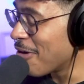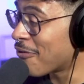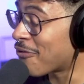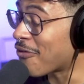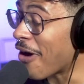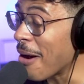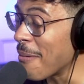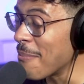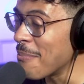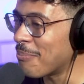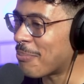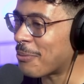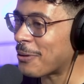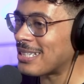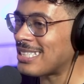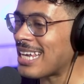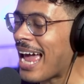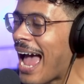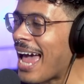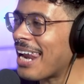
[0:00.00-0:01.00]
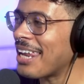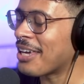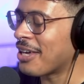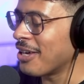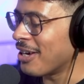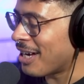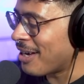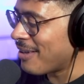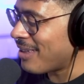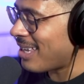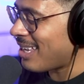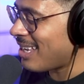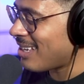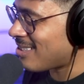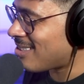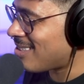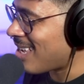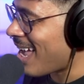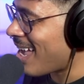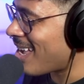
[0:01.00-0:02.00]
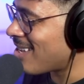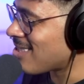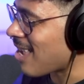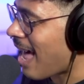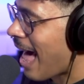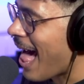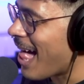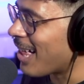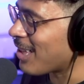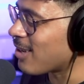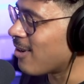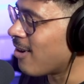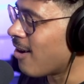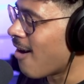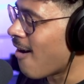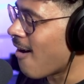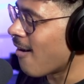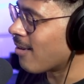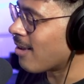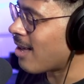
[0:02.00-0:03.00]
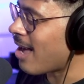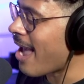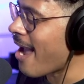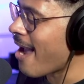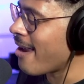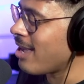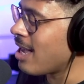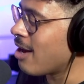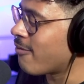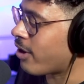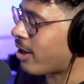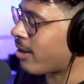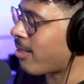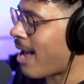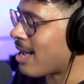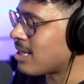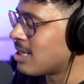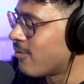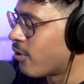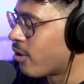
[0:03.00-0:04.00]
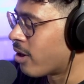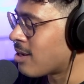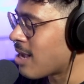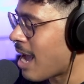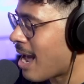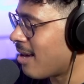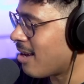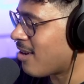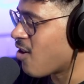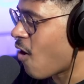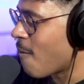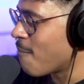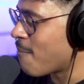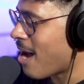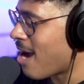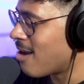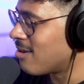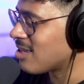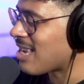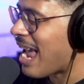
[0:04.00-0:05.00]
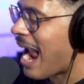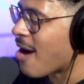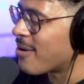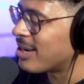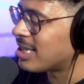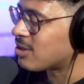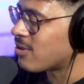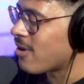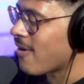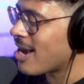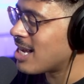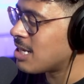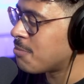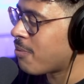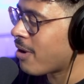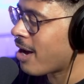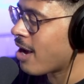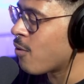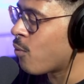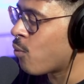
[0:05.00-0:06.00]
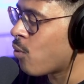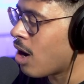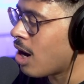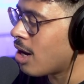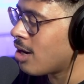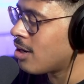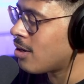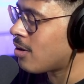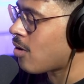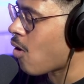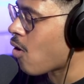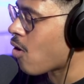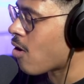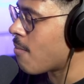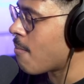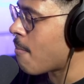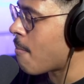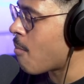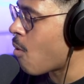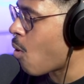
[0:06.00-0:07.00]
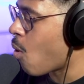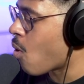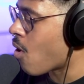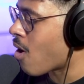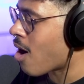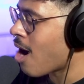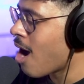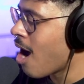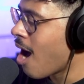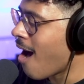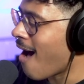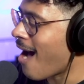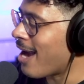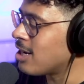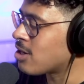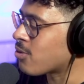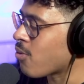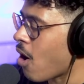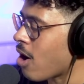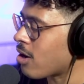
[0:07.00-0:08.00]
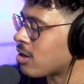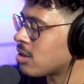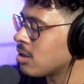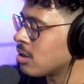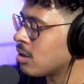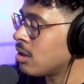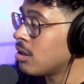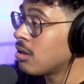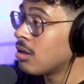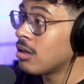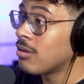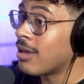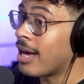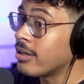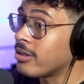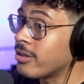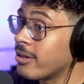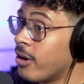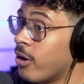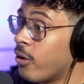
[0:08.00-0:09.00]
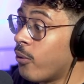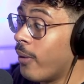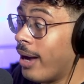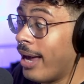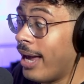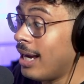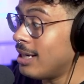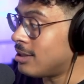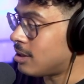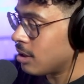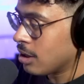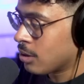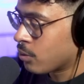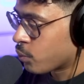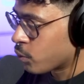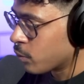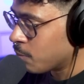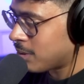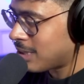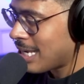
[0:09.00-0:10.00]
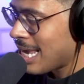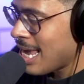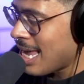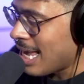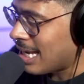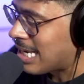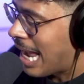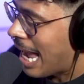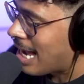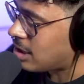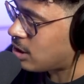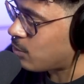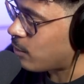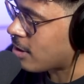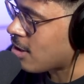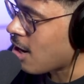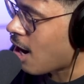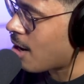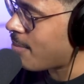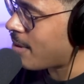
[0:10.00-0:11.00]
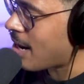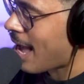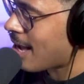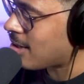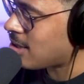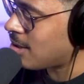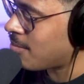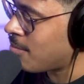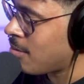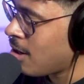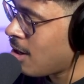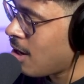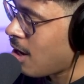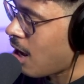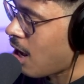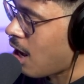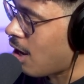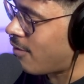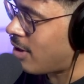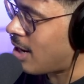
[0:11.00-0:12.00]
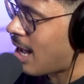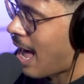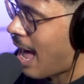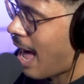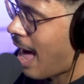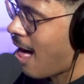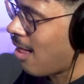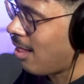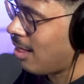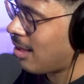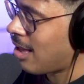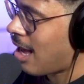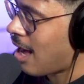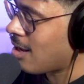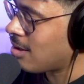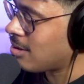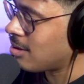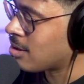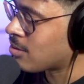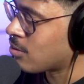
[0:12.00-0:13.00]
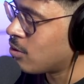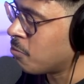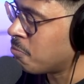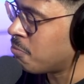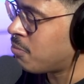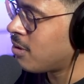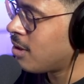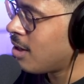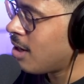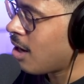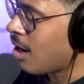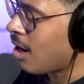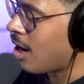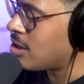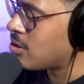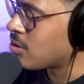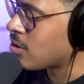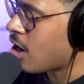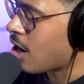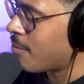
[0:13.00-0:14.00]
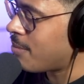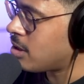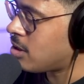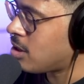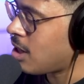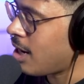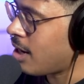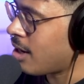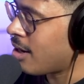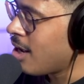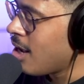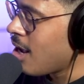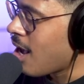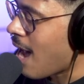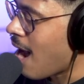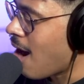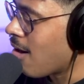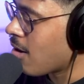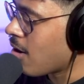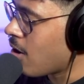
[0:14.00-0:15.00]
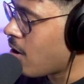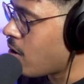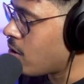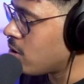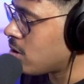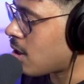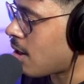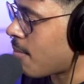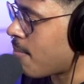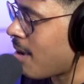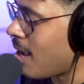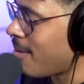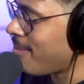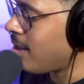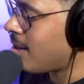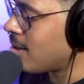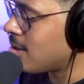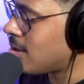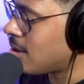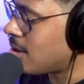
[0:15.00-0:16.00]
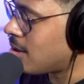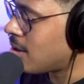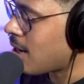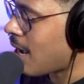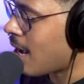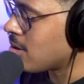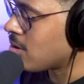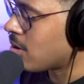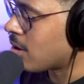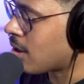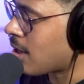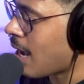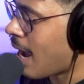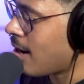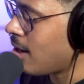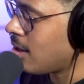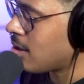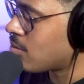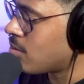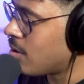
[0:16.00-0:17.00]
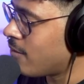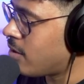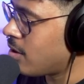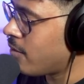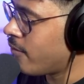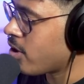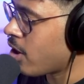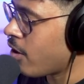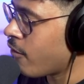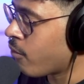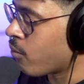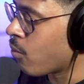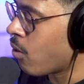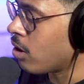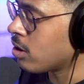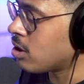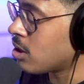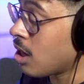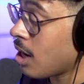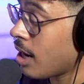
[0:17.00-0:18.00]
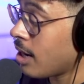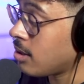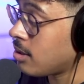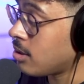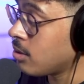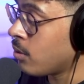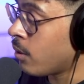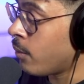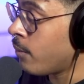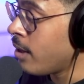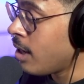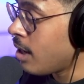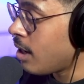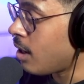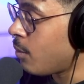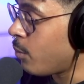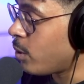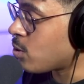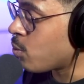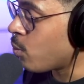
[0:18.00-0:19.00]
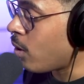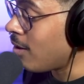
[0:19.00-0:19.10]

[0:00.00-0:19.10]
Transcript: from Britannica, it says alcohol, any of a class of organic compounds characterized by one or more hydroxyl that's OH groups attached to a carbon atom of an alkyl group hydrocarbon chain. Alcohols may be considered as organic derivatives of water, H2O, in which